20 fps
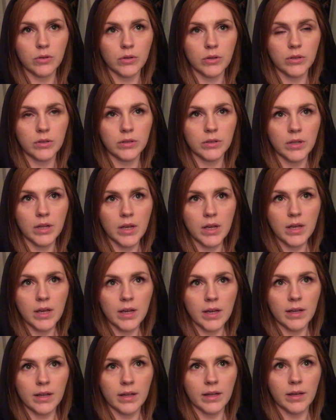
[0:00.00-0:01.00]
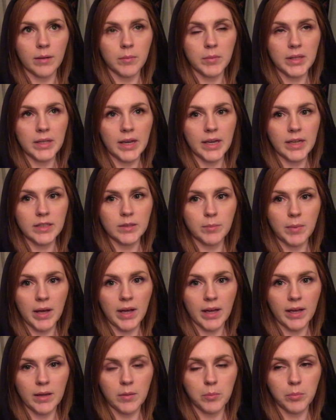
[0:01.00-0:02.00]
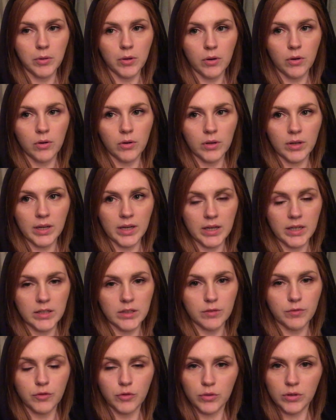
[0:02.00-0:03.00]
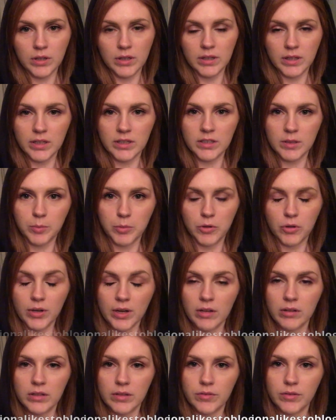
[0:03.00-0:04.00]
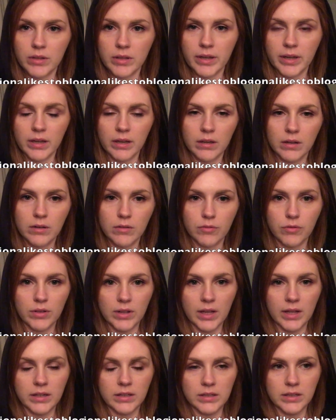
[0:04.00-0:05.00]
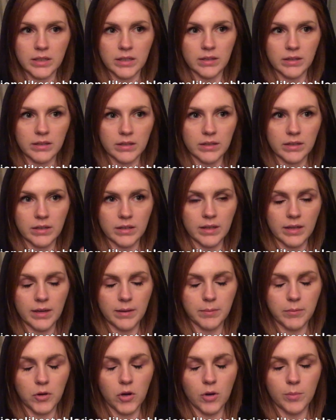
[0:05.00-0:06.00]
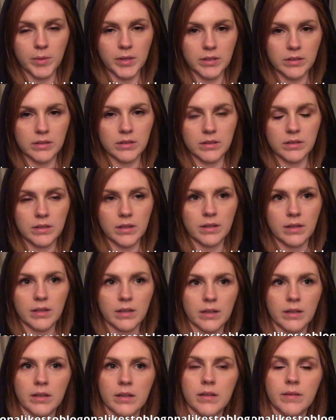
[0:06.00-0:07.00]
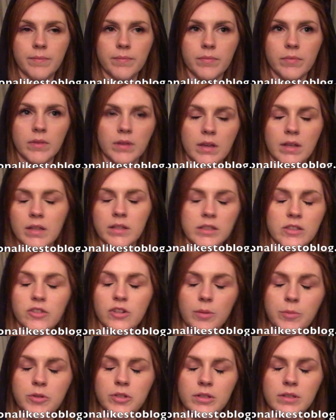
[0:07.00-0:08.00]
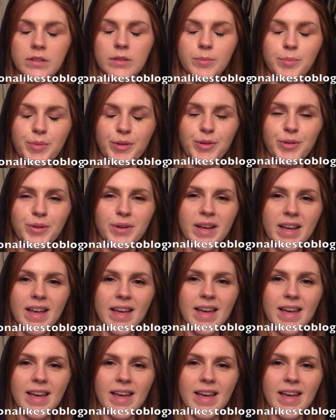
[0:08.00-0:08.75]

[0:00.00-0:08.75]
on. Yes, my blog is Fiona Likes to Blog. I'll leave the link for that in the comments in the descriptions below.